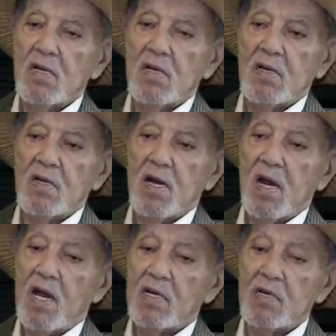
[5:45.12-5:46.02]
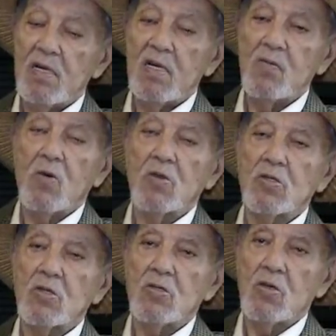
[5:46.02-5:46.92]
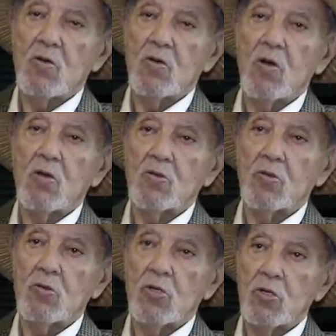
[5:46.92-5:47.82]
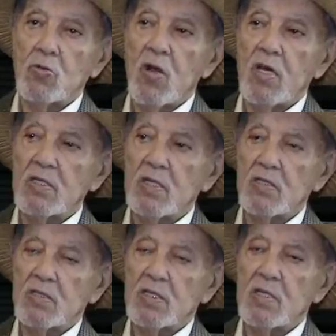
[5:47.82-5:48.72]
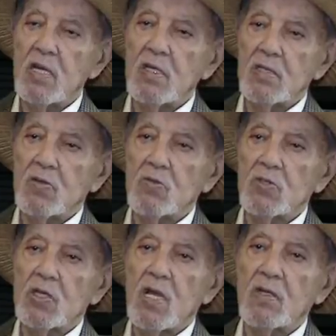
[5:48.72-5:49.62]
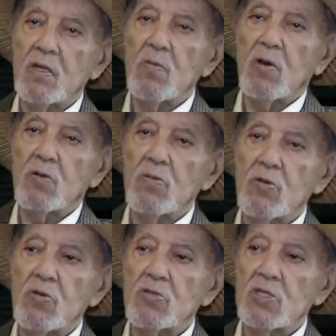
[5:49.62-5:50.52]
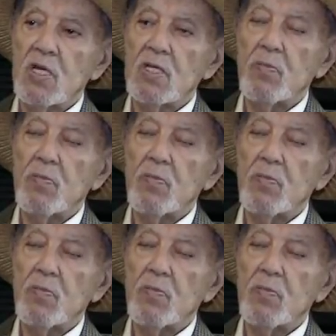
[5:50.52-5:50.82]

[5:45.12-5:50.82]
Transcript: I really wanted to go to the United States to study more music,